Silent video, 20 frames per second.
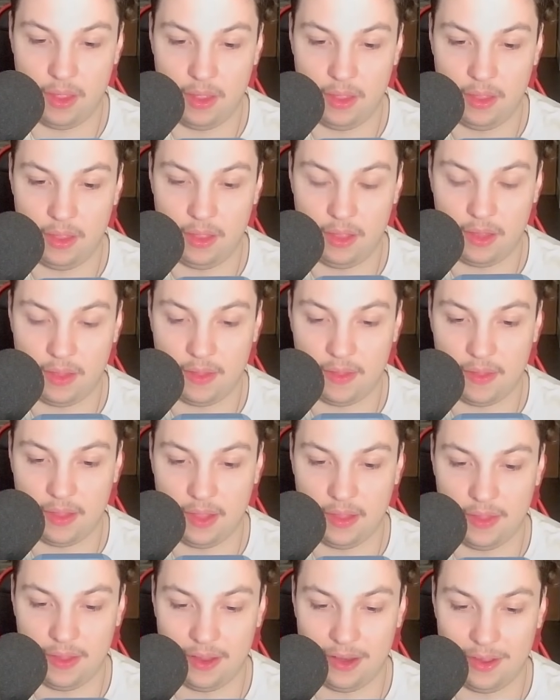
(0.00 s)
Let's see, is
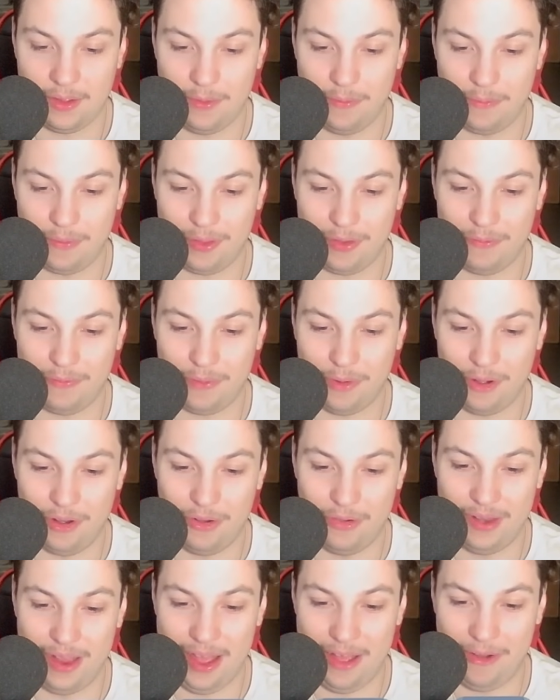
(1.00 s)
he gonna go for the Inferno
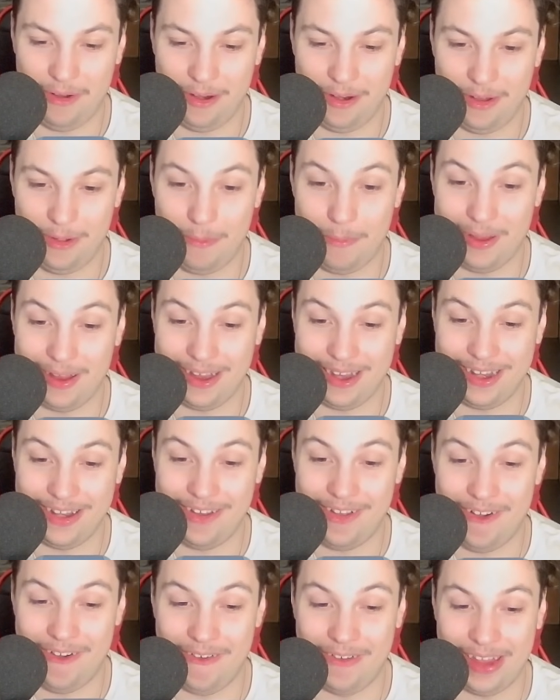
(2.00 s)
Tower? Oh my god,
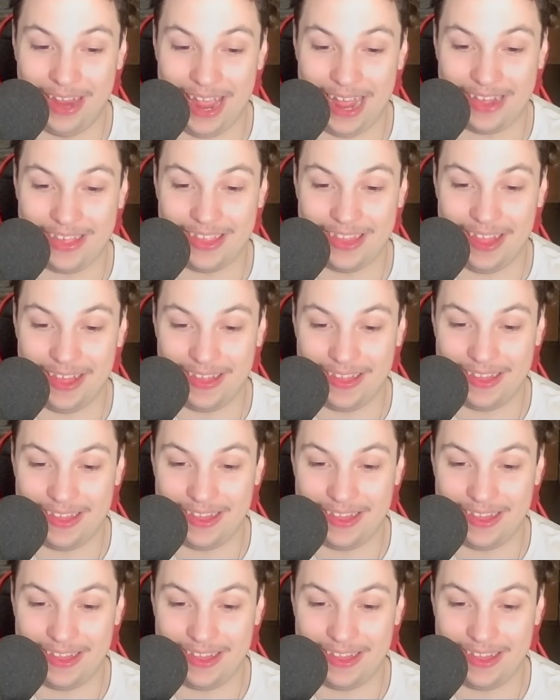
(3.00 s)
no, he actually doesn't.